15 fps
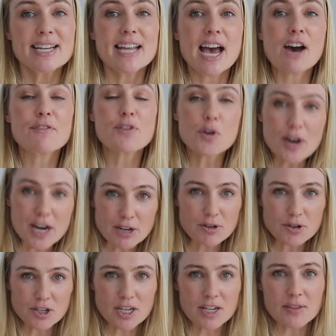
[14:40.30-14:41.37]
Now, if you're
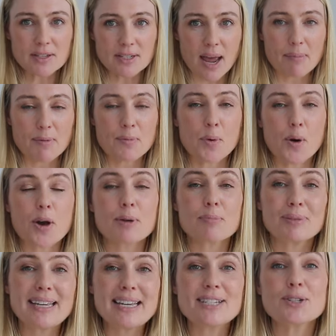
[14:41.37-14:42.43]
interested in this type of work,
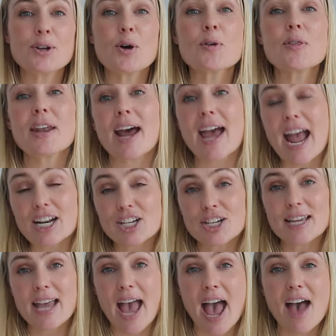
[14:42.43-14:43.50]
please know that I
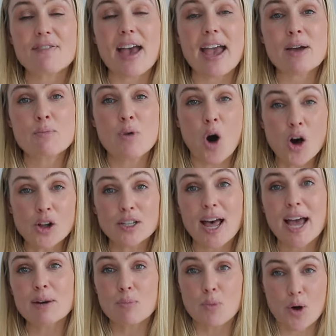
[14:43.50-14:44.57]
actually have an
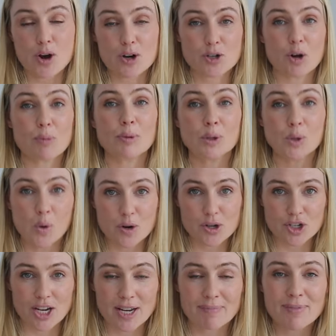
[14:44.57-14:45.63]
online workshop
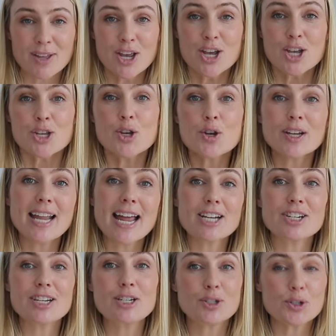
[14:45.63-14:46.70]
launching. You can
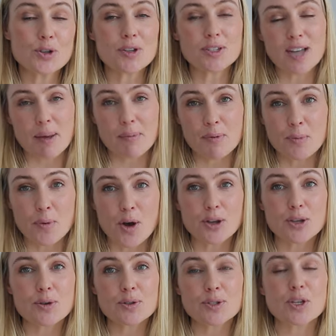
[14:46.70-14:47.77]
actually do this type of
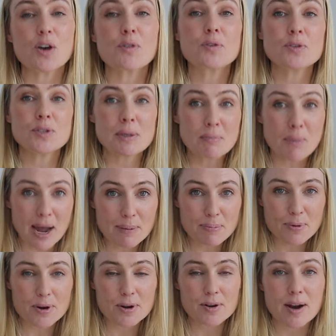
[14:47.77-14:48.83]
work yourself using my
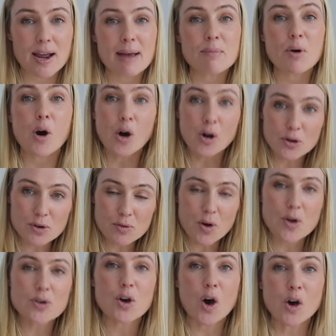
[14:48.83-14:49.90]
program on your
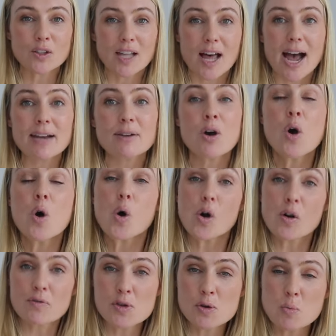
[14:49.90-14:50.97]
own online,
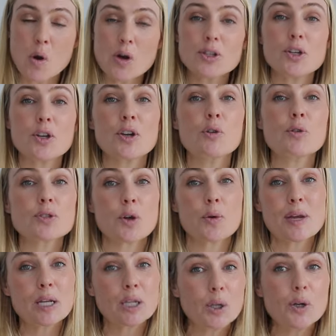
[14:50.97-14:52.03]
or if you want, you can also
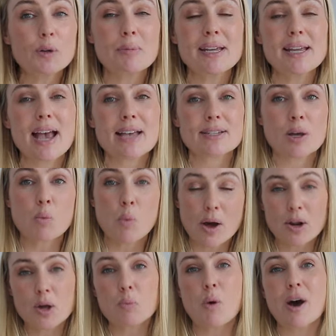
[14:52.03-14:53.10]
include me as a
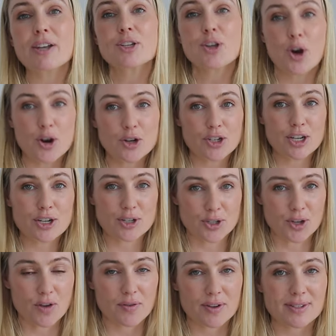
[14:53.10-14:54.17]
one-on-one coaching
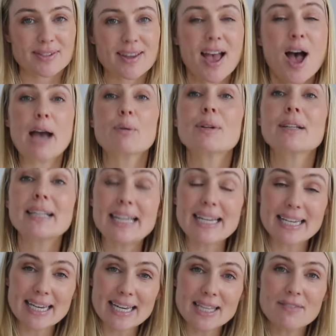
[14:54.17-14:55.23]
service. I will
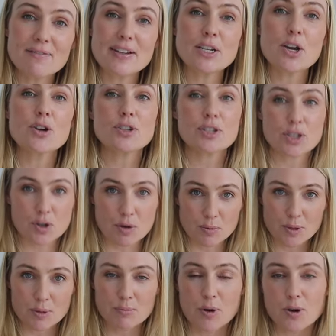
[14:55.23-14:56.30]
link in the video
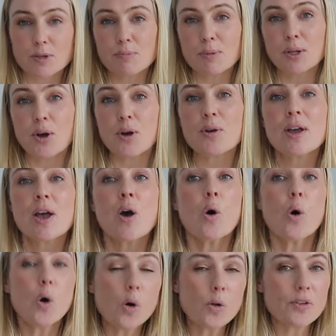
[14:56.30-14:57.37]
description box below
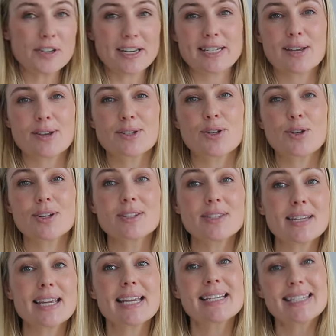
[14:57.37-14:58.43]
all the details so you can
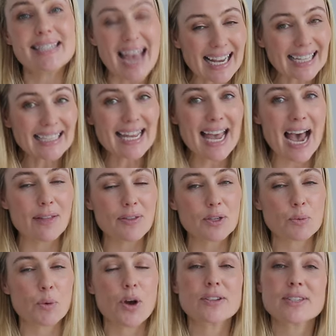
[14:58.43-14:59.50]
see exactly how
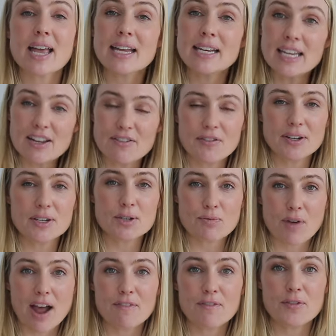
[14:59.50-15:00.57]
this works and if it is
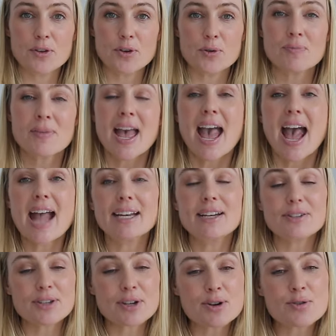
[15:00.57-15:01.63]
right for you. And it is a